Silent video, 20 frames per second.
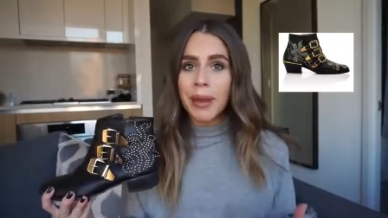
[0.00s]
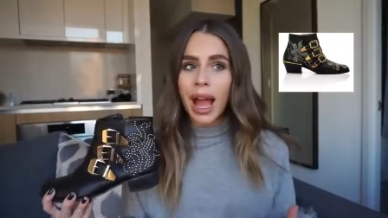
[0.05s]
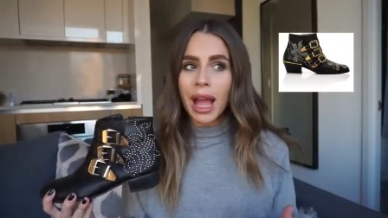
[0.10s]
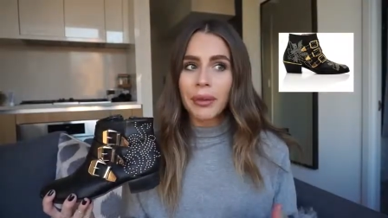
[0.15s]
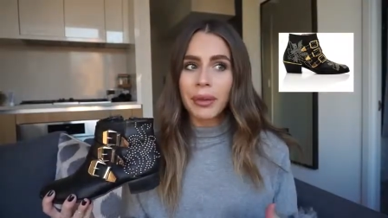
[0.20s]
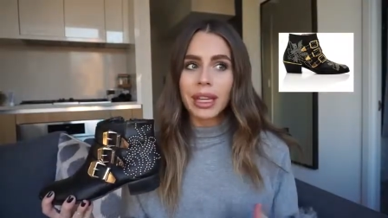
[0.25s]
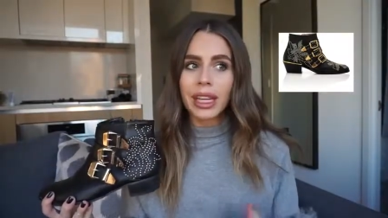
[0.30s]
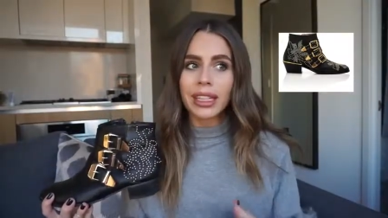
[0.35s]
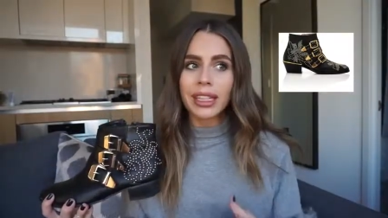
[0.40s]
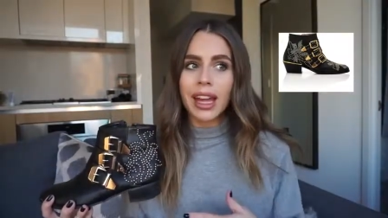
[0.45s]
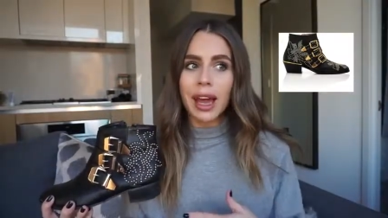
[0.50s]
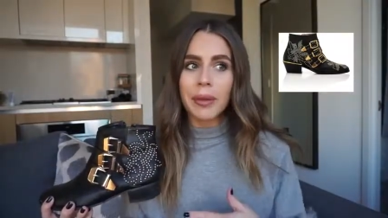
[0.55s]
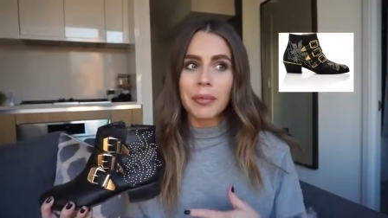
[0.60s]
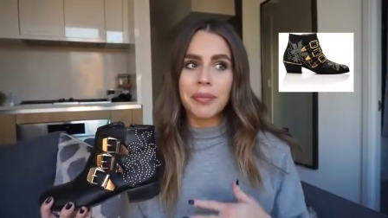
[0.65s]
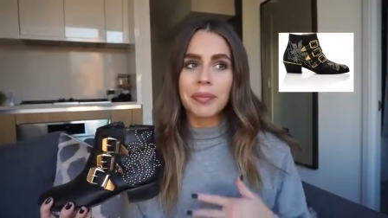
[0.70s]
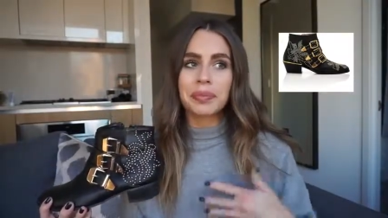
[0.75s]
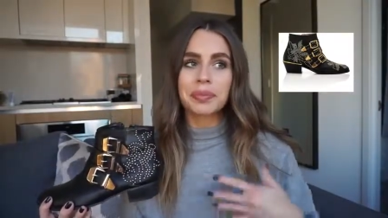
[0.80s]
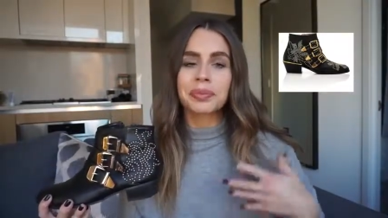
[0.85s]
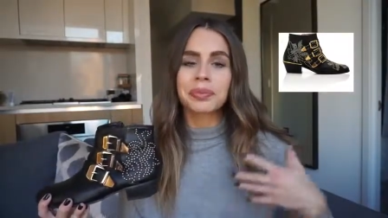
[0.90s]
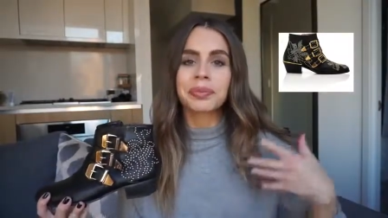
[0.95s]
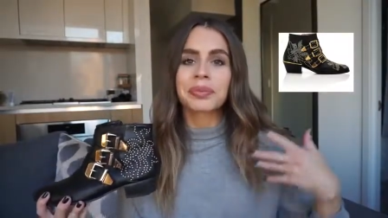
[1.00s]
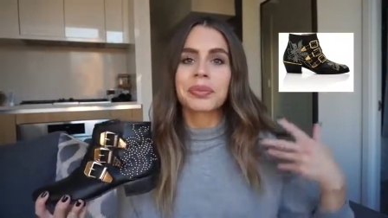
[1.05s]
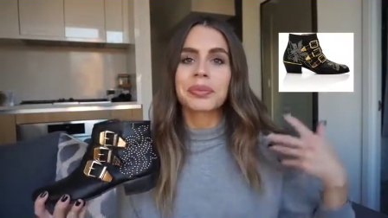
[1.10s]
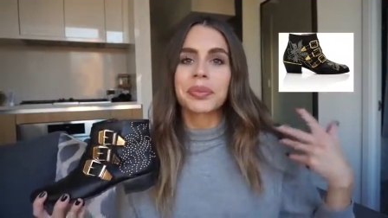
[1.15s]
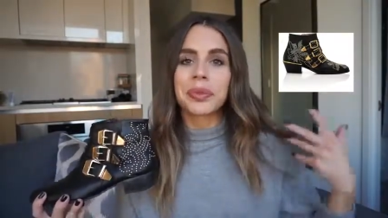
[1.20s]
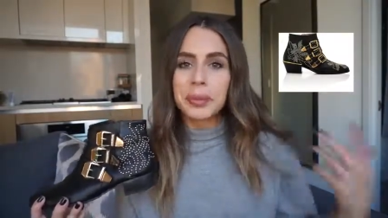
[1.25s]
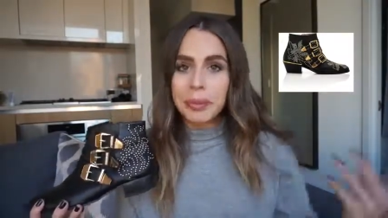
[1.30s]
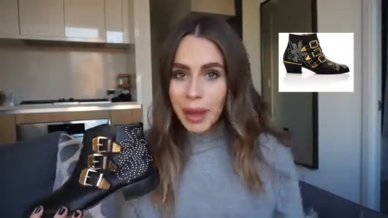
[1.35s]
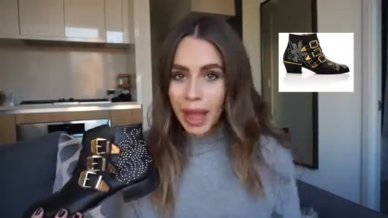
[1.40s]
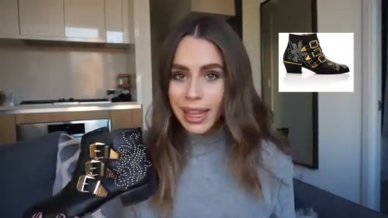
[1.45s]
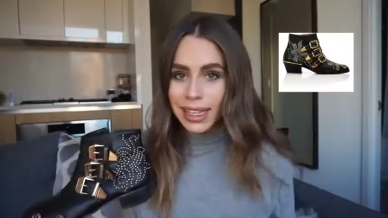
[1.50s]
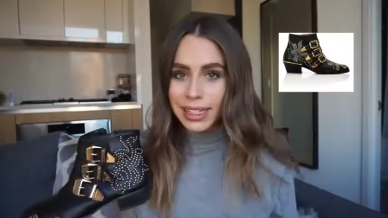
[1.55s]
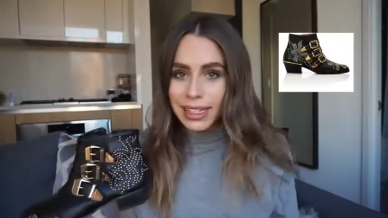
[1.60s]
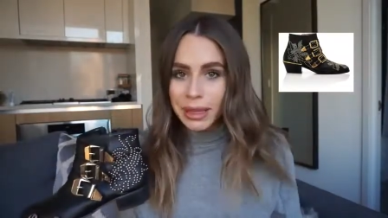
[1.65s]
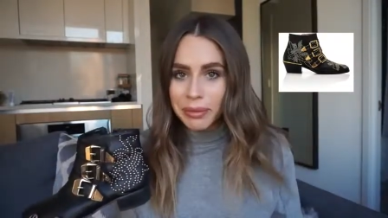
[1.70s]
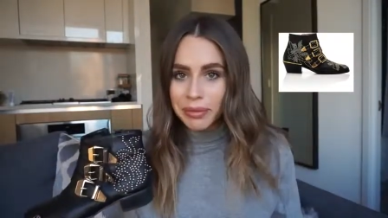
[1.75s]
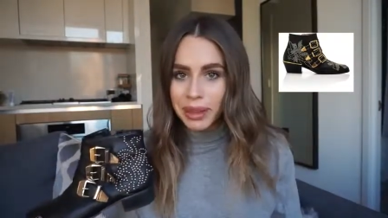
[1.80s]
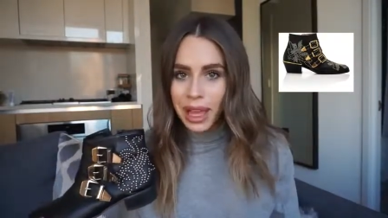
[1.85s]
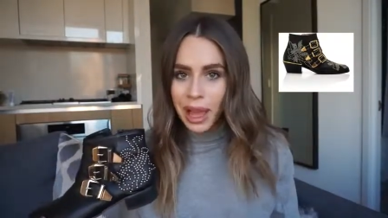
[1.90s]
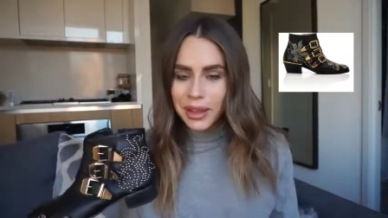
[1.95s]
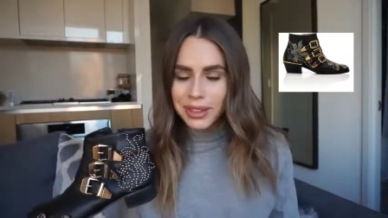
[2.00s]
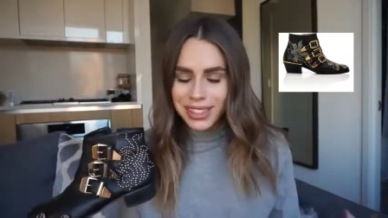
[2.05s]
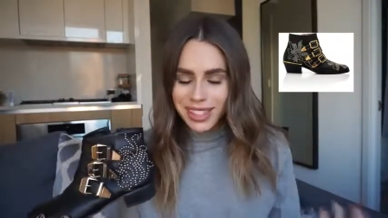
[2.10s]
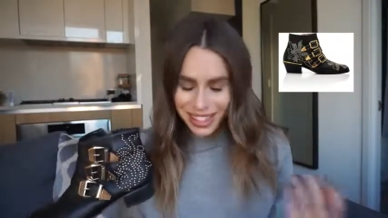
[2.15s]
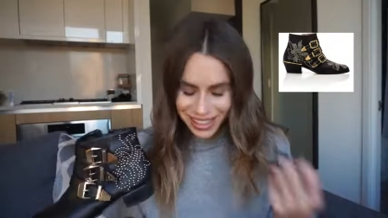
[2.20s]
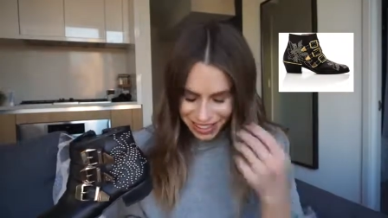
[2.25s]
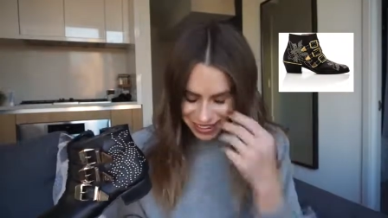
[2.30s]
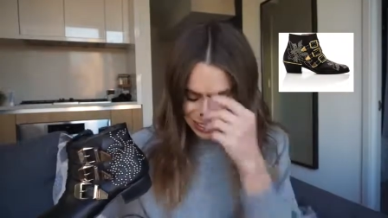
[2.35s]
I would end up buying something else.